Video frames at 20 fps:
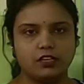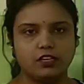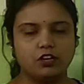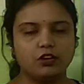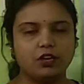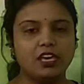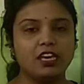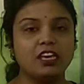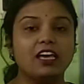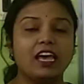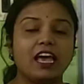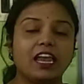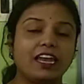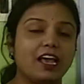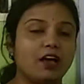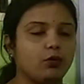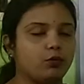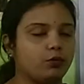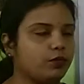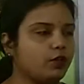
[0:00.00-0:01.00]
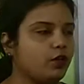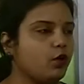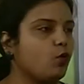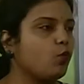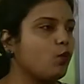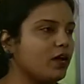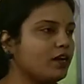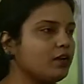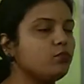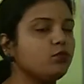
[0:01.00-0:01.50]
Okay, now
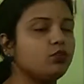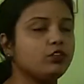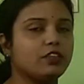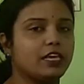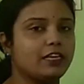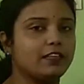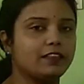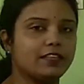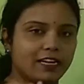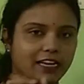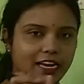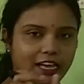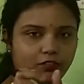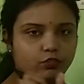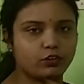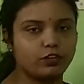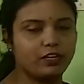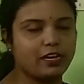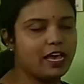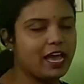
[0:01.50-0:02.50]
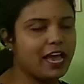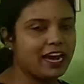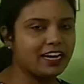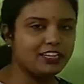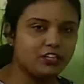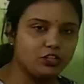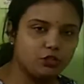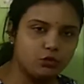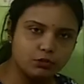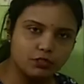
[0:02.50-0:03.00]
one more thing that I would
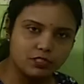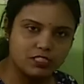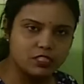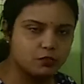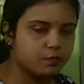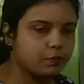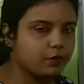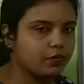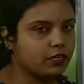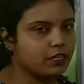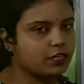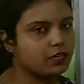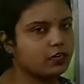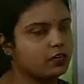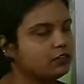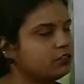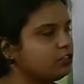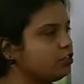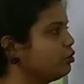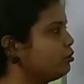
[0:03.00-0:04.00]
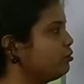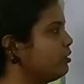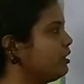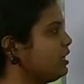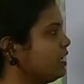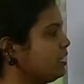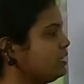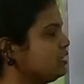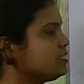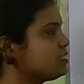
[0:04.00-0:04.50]
add to this particular theory
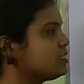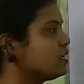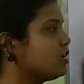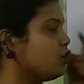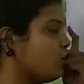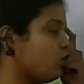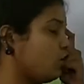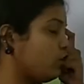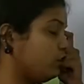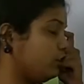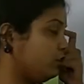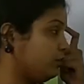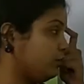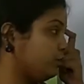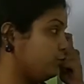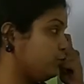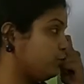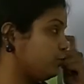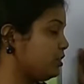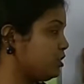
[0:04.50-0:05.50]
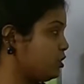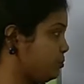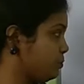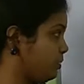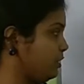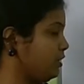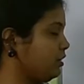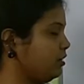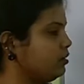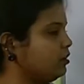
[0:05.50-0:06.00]
is, or to this
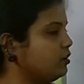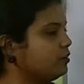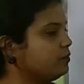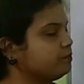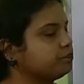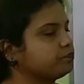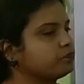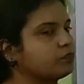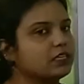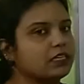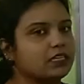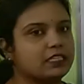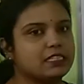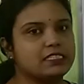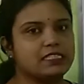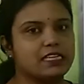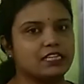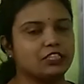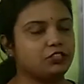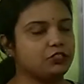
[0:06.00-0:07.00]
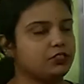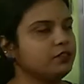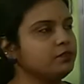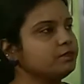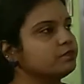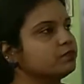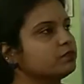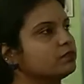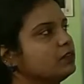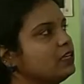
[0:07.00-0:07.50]
particular session,
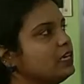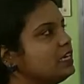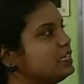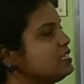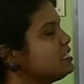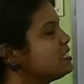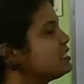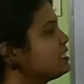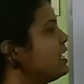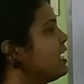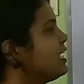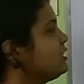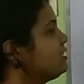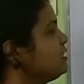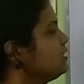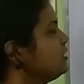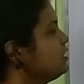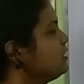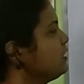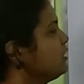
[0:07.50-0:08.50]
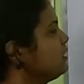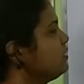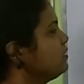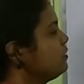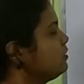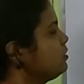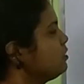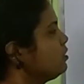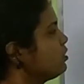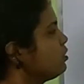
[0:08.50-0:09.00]
is that
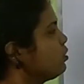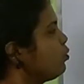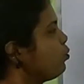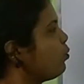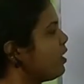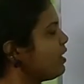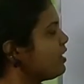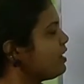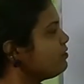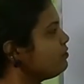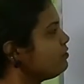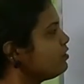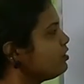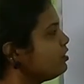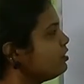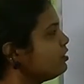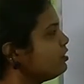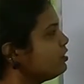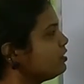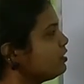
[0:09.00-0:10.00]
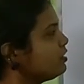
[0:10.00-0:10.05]
whenever